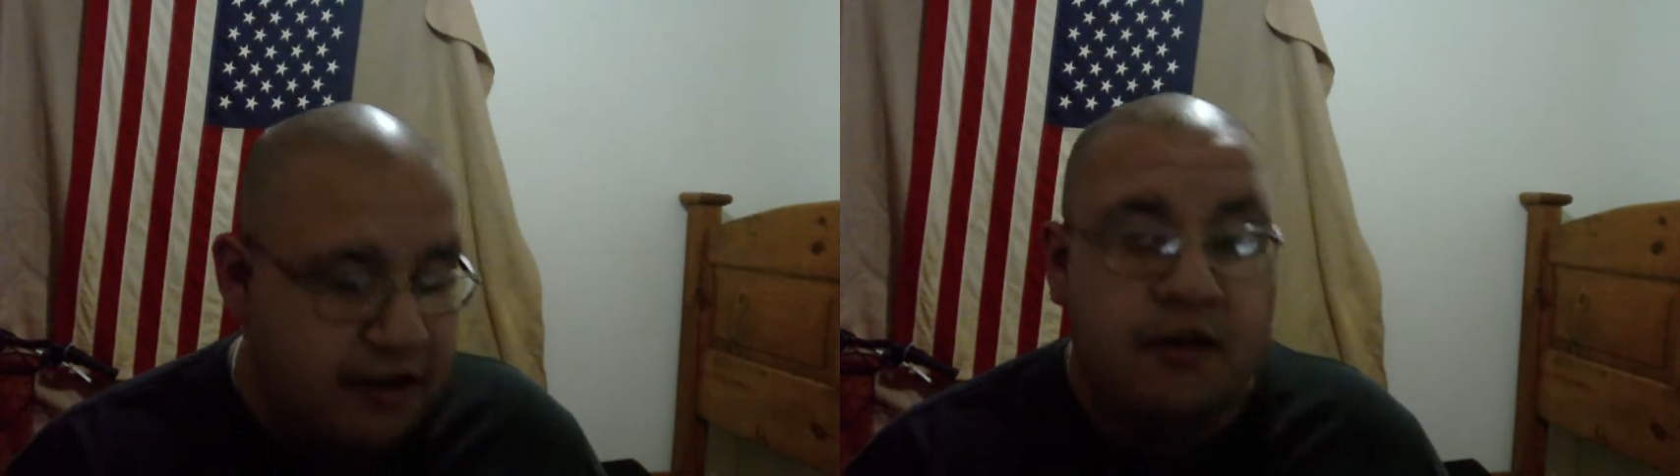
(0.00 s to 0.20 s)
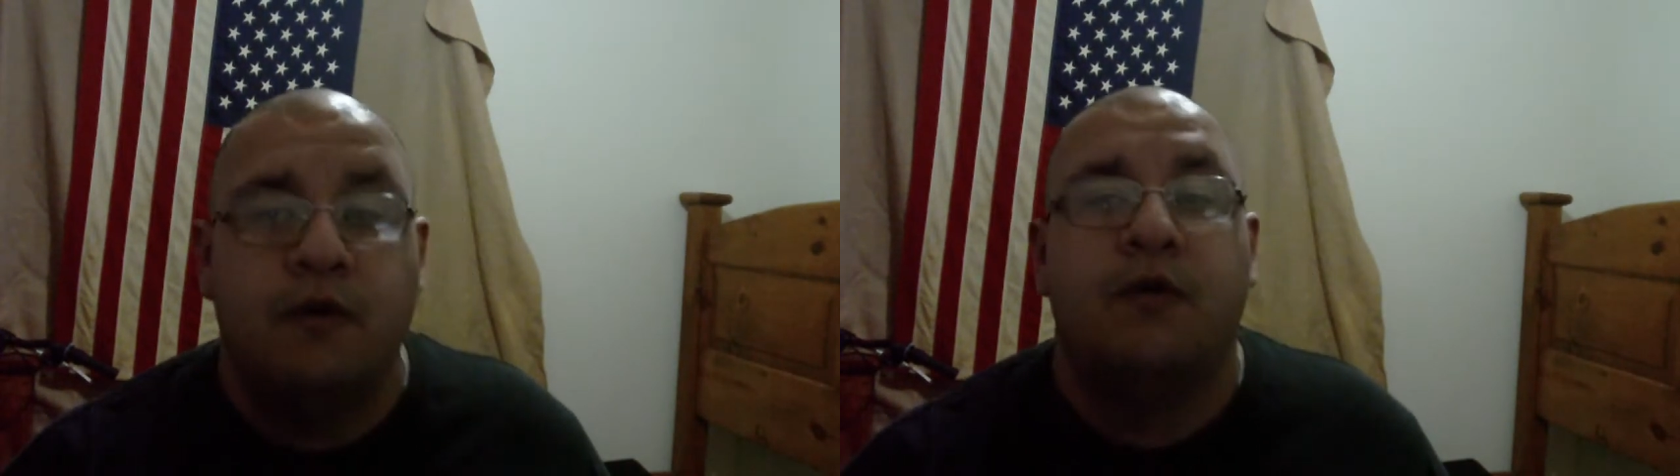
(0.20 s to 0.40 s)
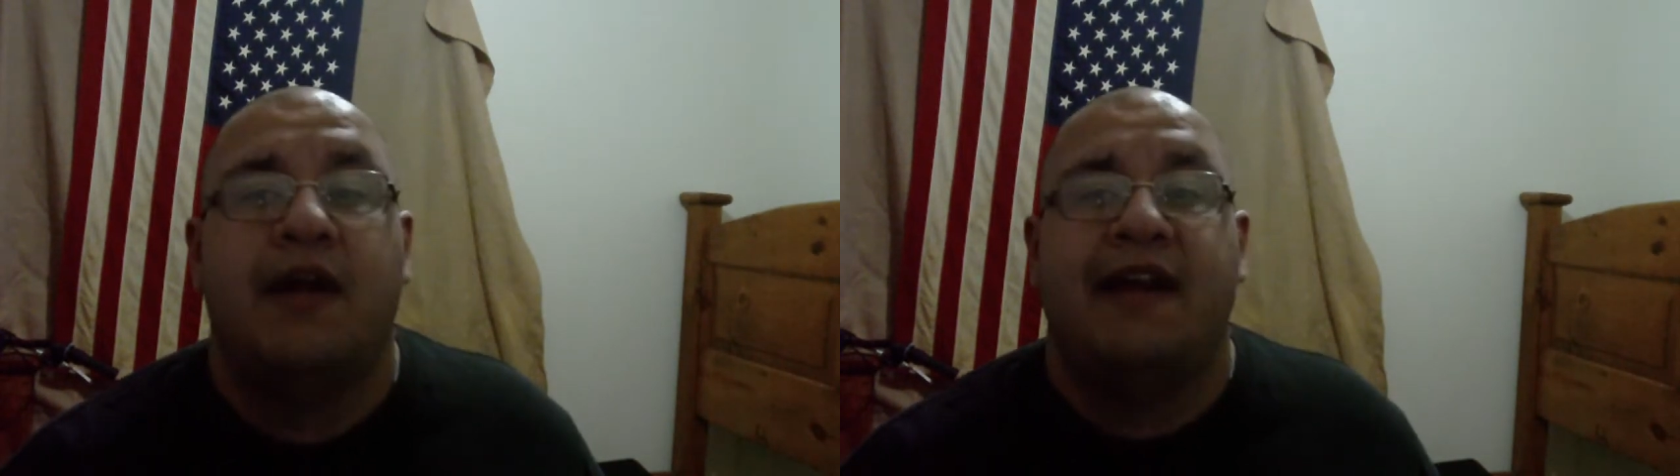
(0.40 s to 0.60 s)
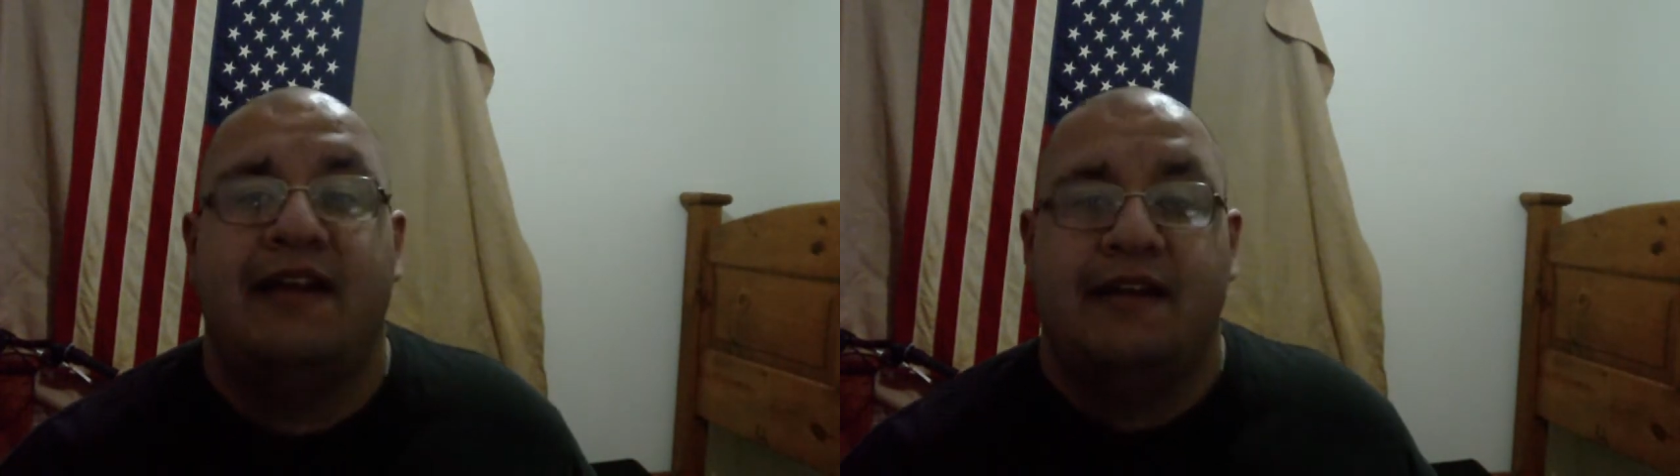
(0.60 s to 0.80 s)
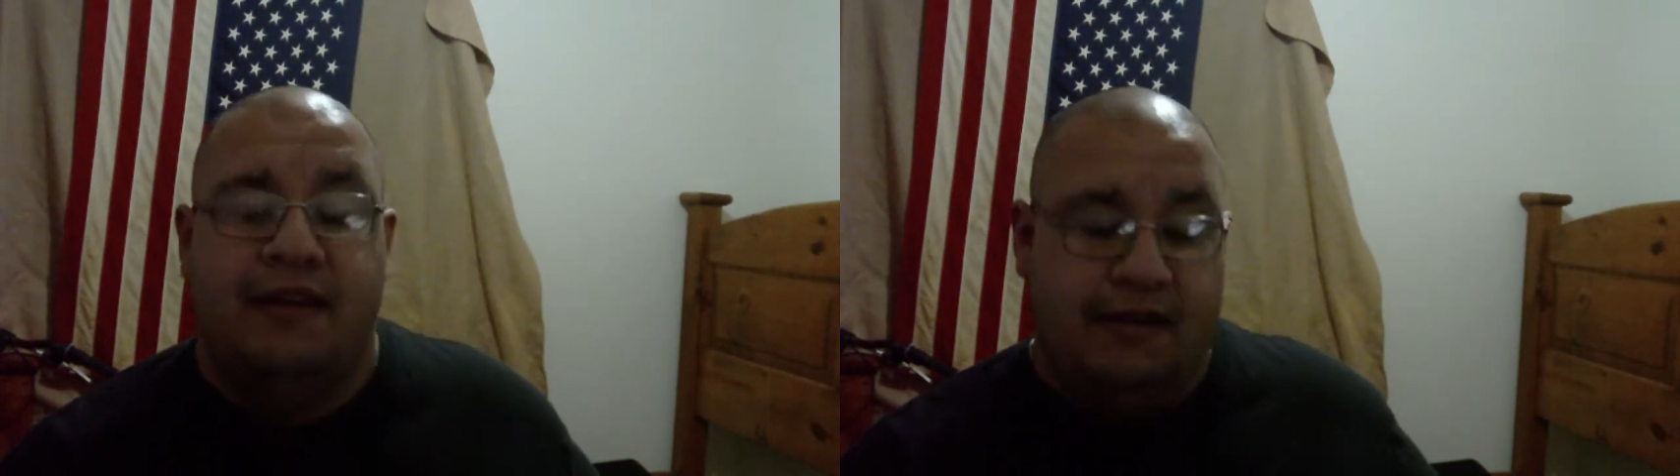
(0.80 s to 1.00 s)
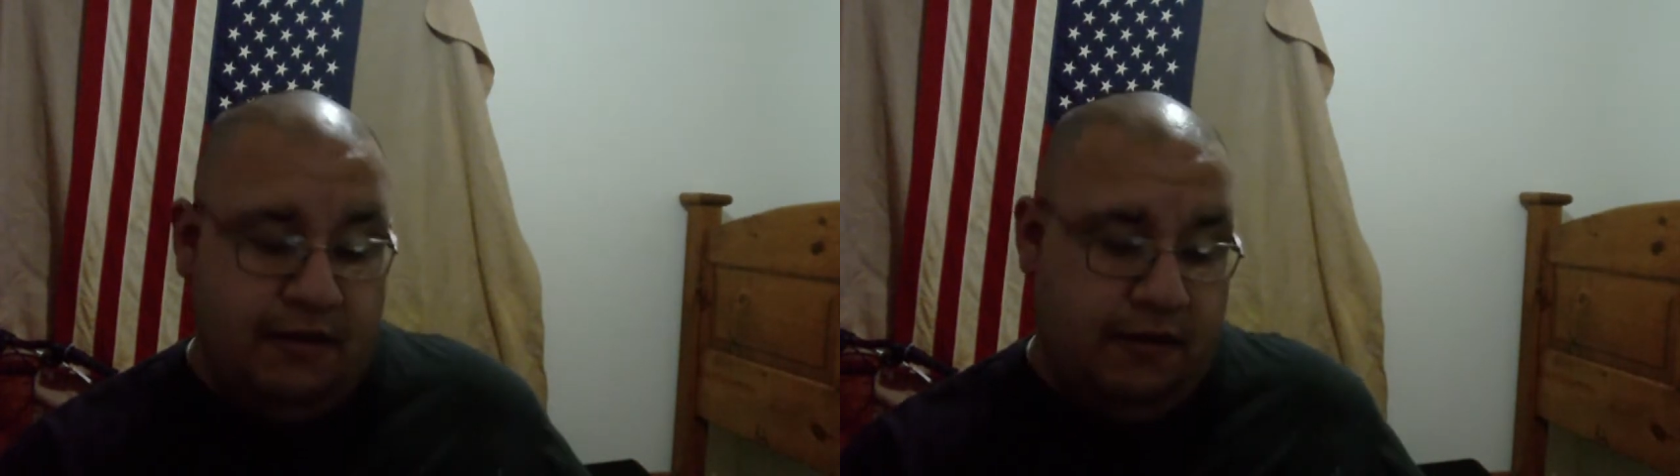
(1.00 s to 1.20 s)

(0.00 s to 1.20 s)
to do what I needed it to